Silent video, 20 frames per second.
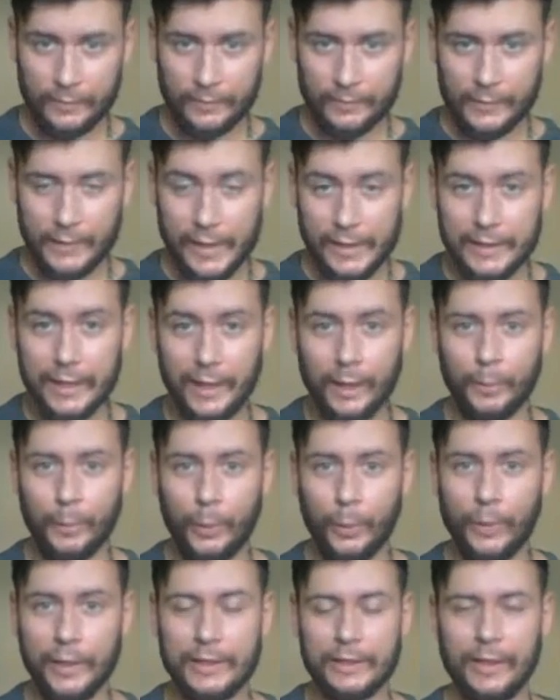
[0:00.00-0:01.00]
take that on
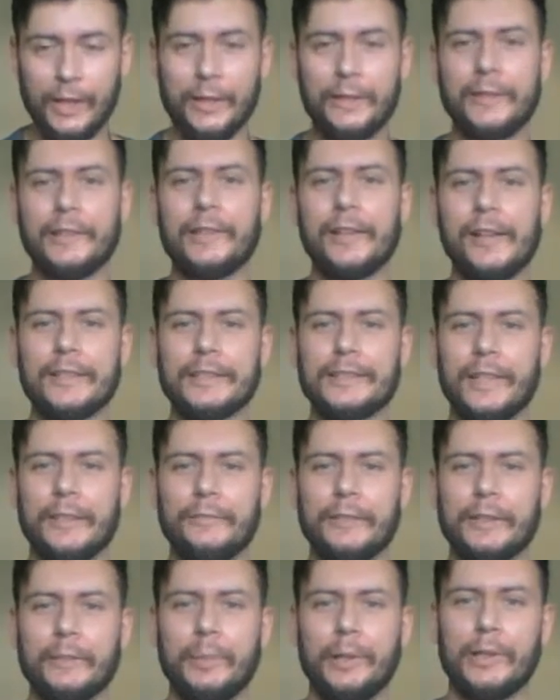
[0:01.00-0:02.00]
point. I hope you learned
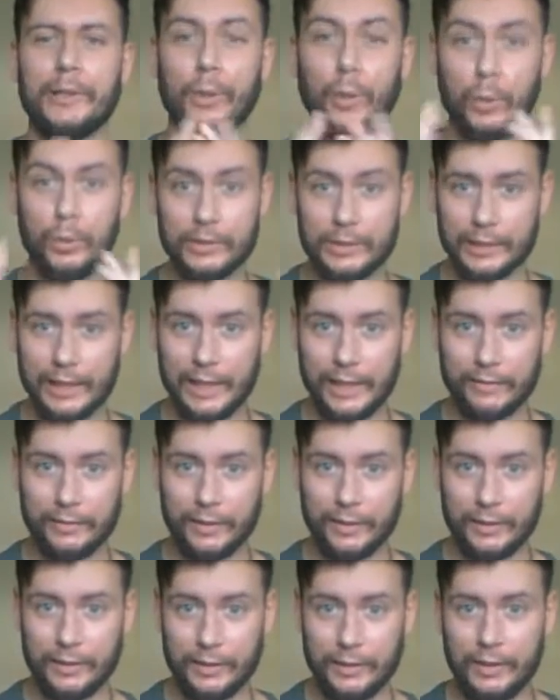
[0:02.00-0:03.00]
something. Put it all
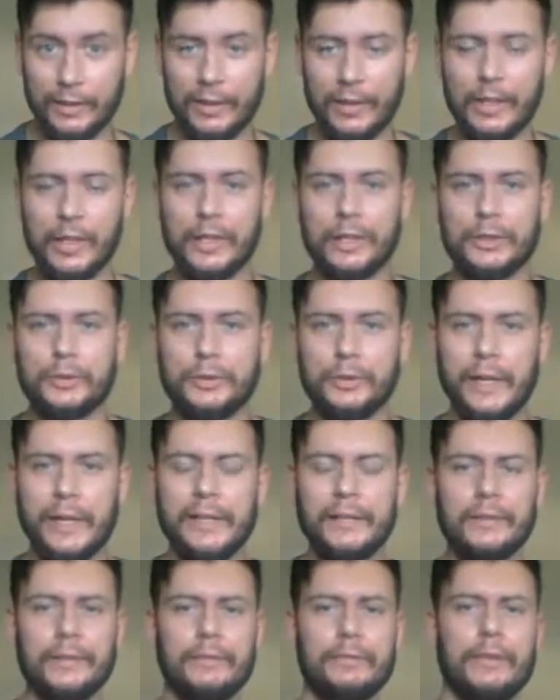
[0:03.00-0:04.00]
together,
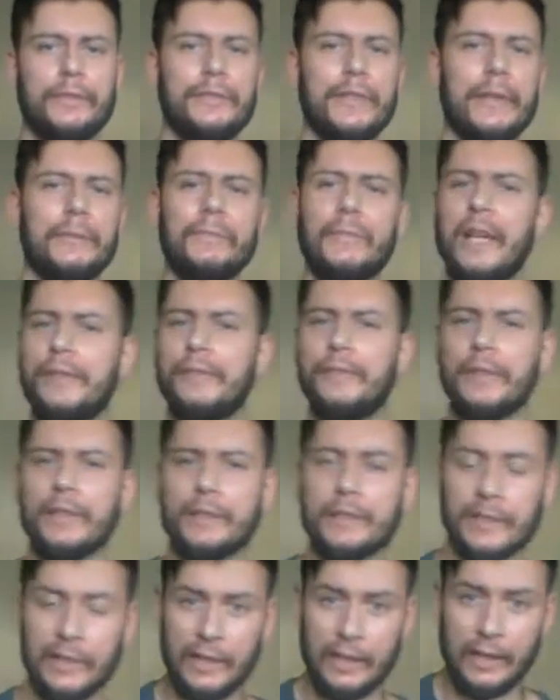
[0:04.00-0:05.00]
train with them
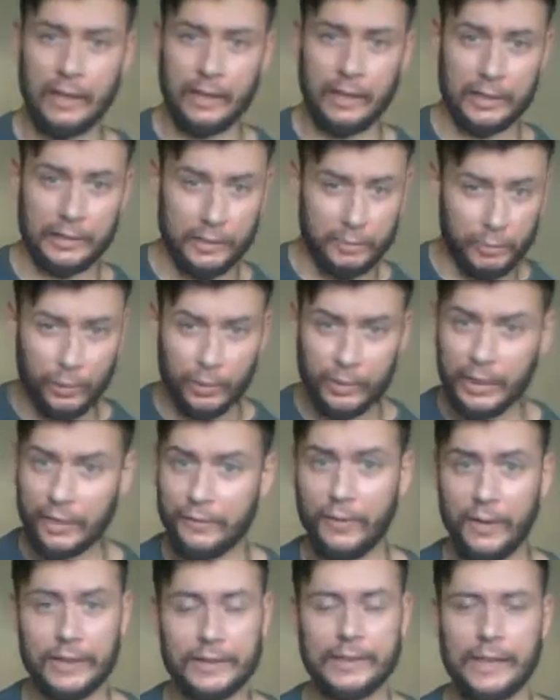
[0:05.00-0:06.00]
methods, and you will get
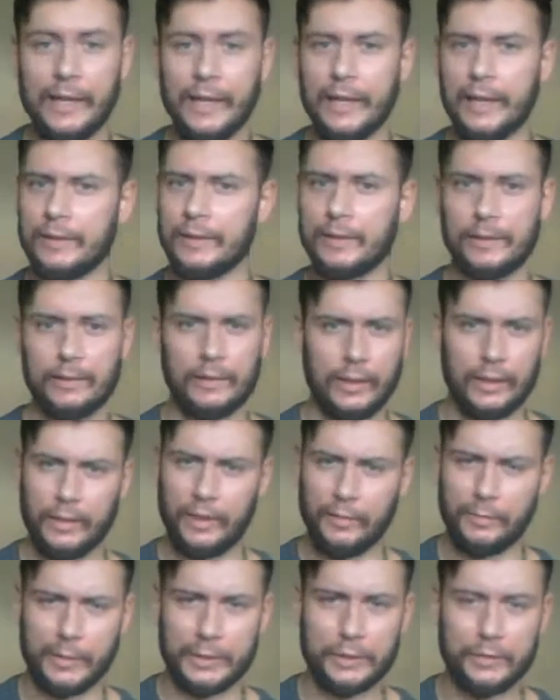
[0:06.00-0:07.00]
faster hands.
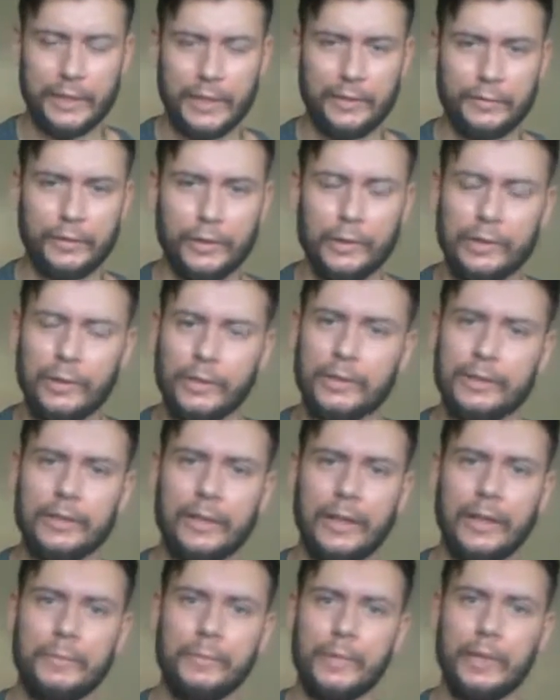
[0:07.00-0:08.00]
I've been training for a long
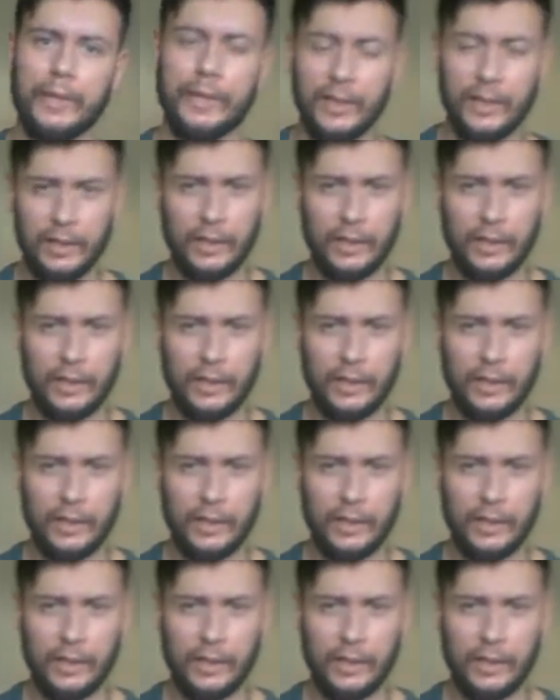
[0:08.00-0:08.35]
time, but